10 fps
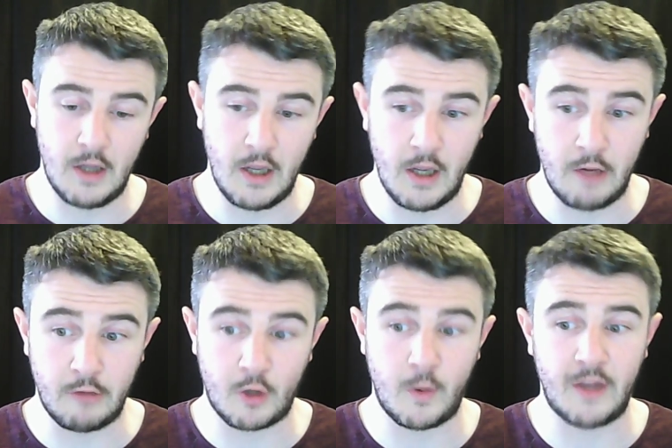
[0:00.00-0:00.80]
a
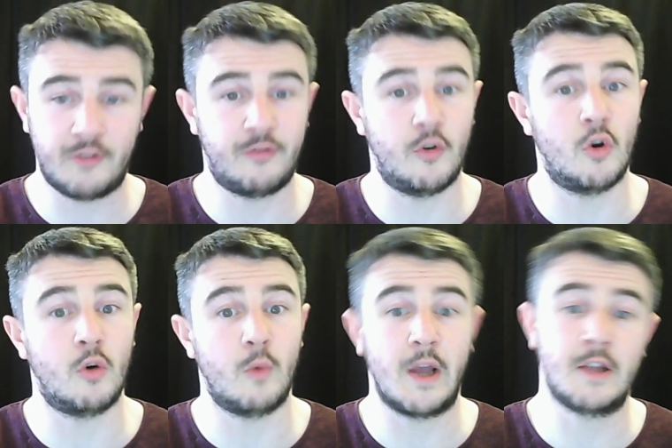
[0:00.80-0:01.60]
request
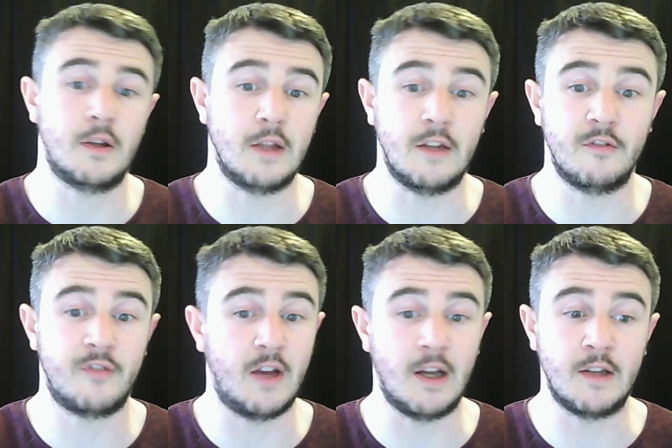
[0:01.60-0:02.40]
for where you
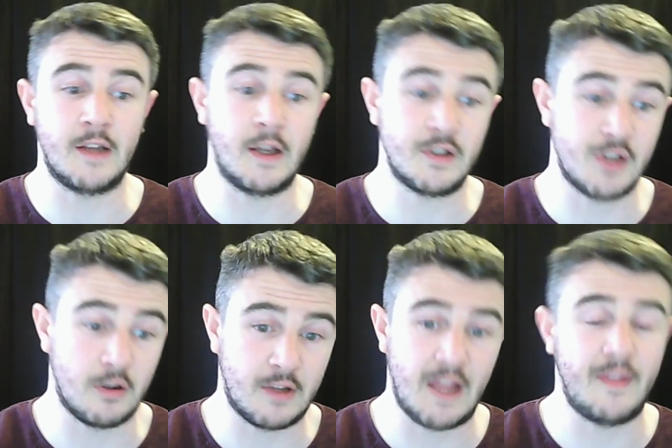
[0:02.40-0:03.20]
live and i
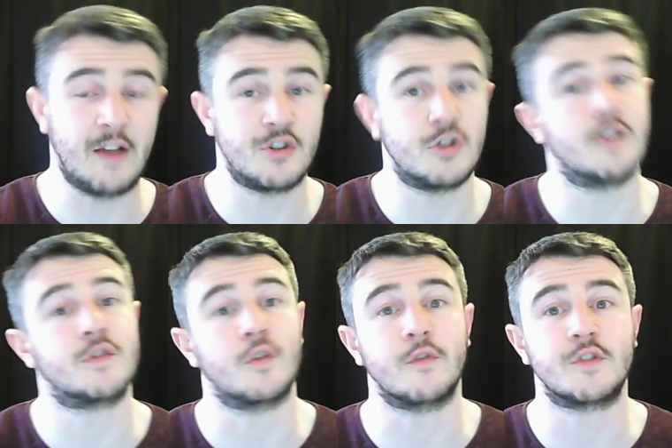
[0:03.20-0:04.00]
shall get that
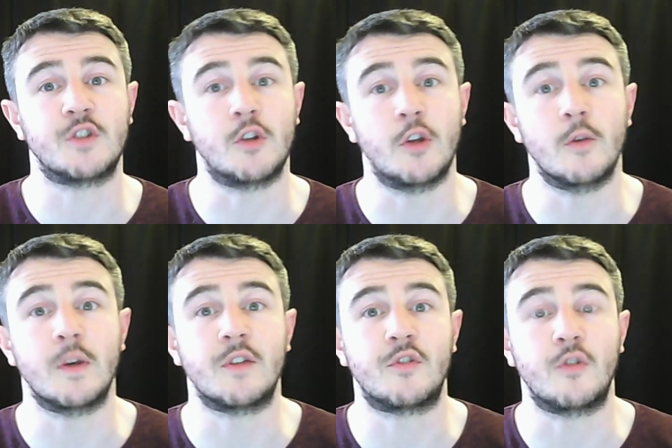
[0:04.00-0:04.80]
shirt over to you
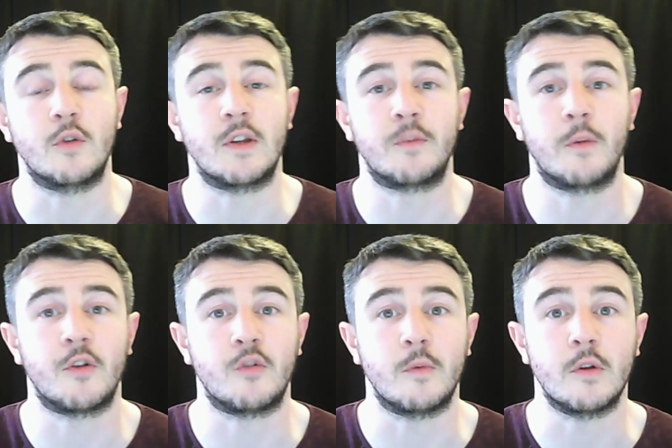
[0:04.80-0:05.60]
as soon as
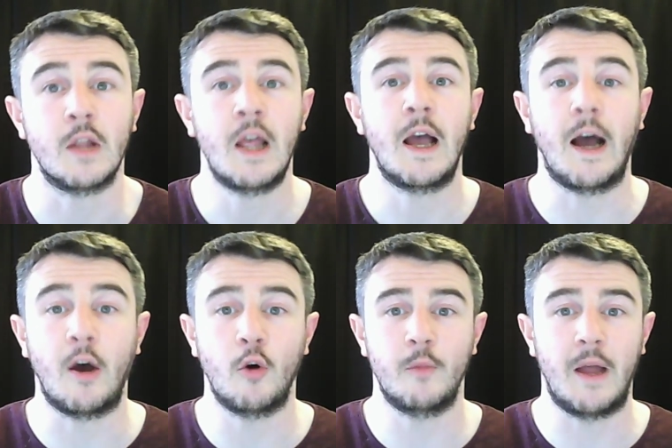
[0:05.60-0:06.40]
possible i
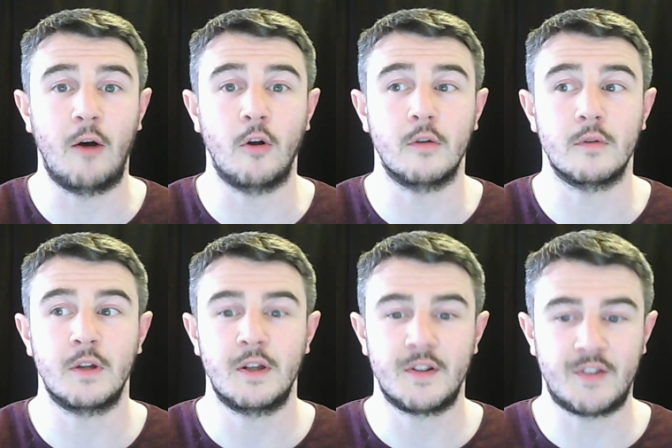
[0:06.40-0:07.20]
hope that all
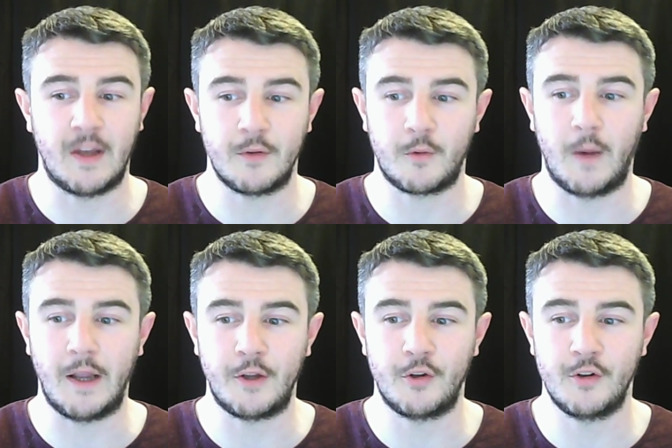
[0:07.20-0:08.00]
sounds
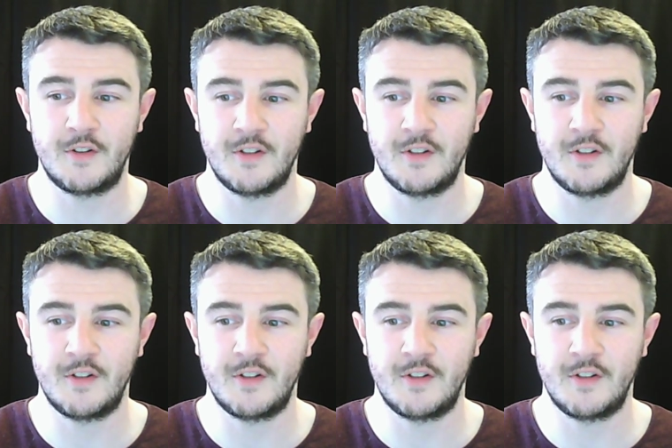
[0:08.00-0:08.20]
quite good